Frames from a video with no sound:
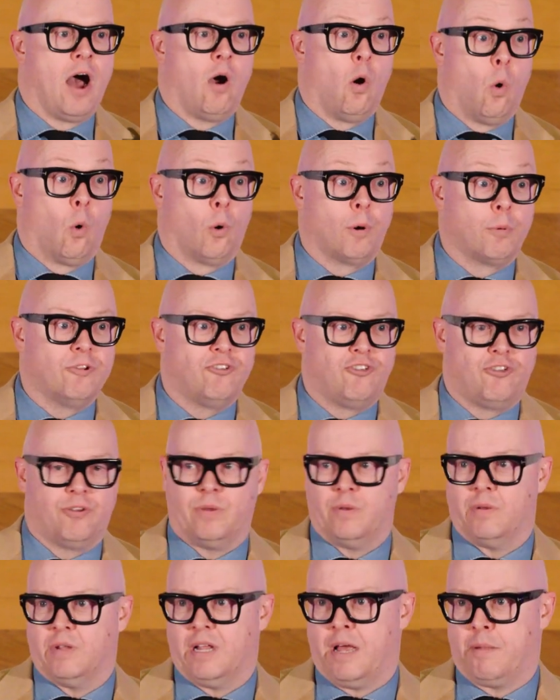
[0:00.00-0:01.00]
Or would
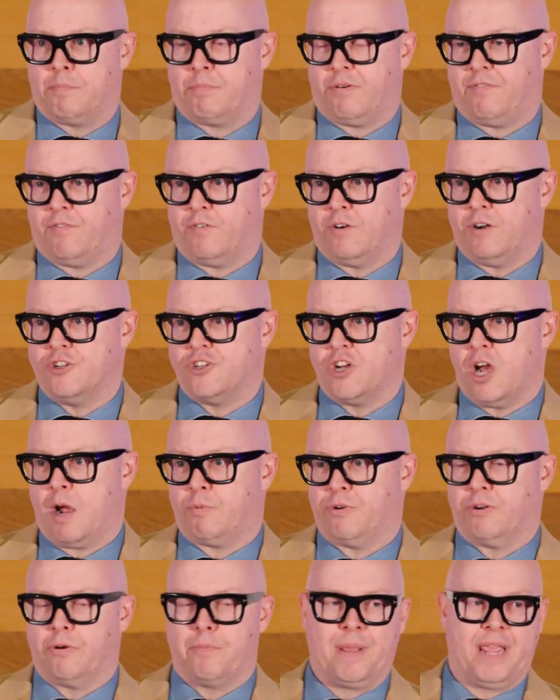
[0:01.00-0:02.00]
you prefer a job
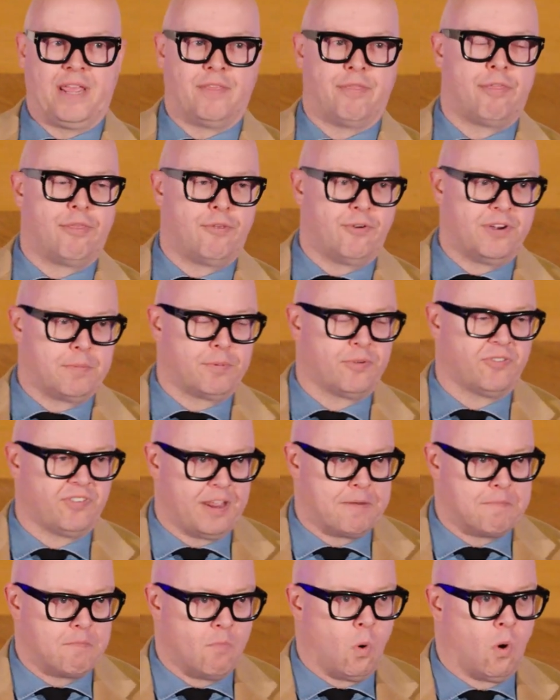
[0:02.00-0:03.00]
where you were paid
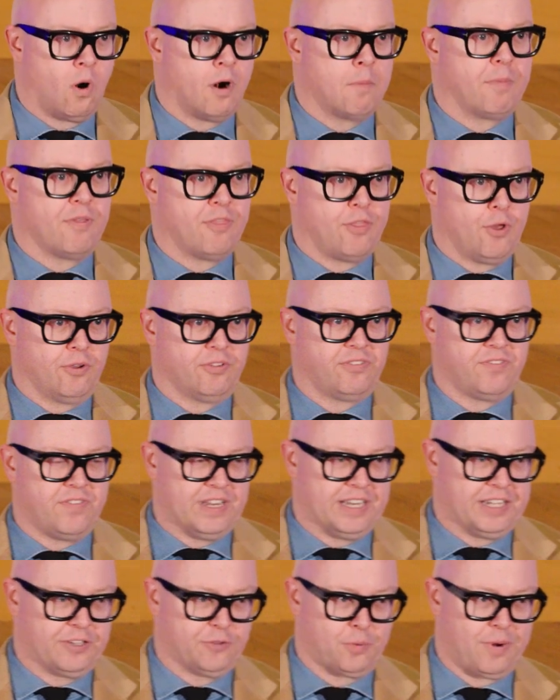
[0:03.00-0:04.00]
30% more, but those
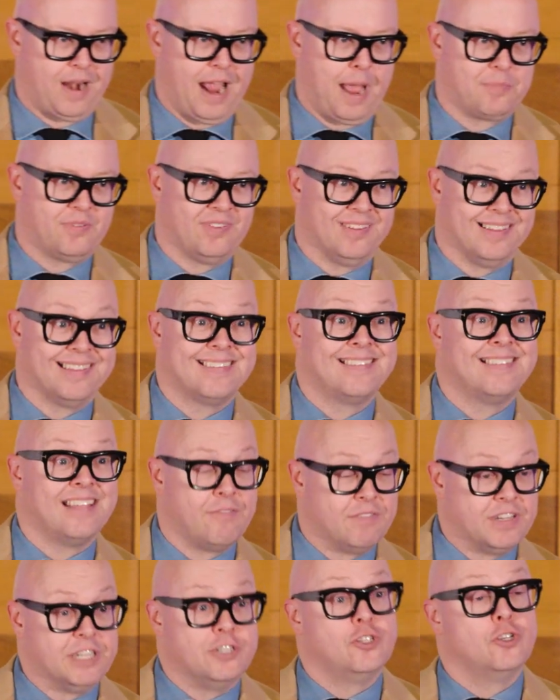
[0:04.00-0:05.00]
feelings were absent?
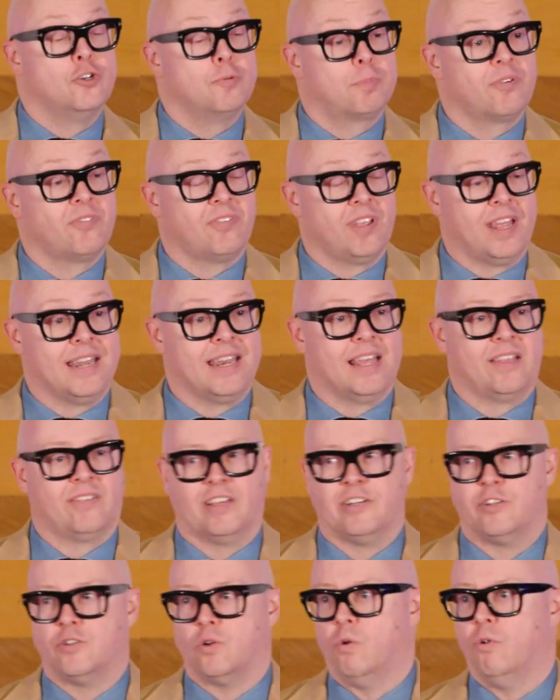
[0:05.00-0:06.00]
72%, as
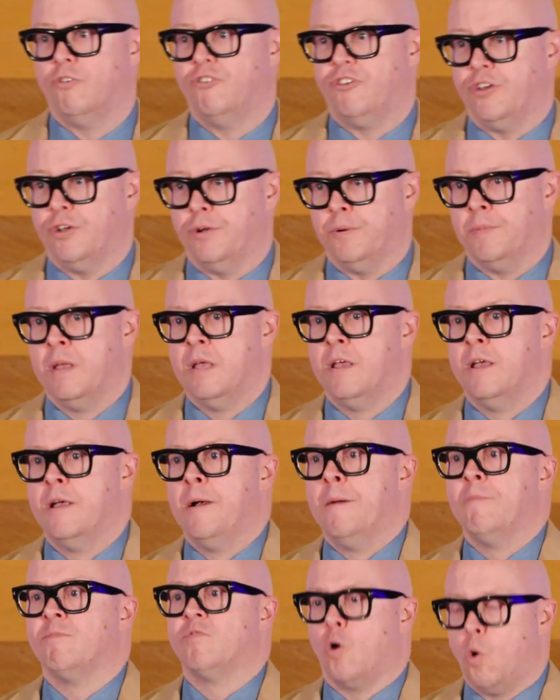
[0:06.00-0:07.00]
I told you,
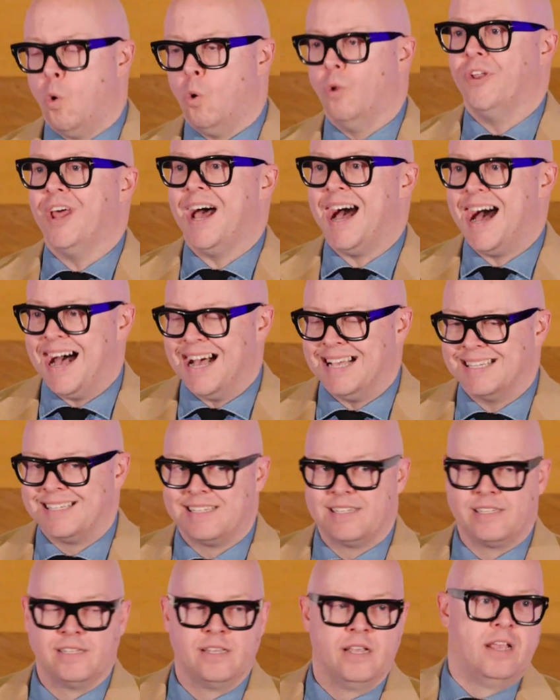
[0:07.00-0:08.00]
told
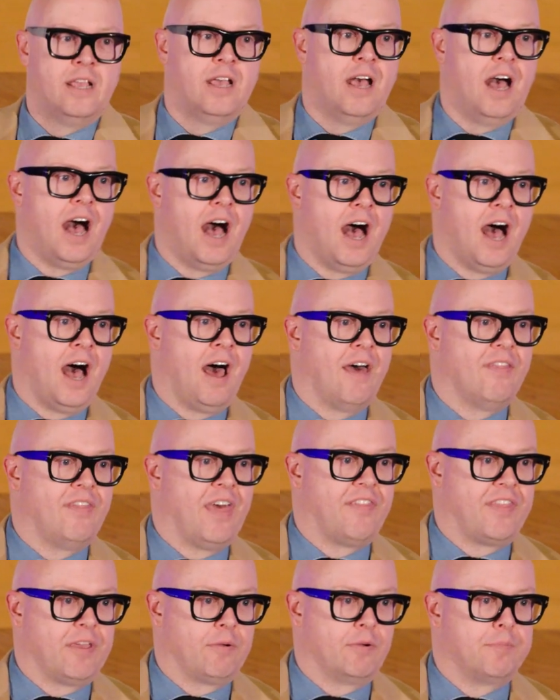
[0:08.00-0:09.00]
us that they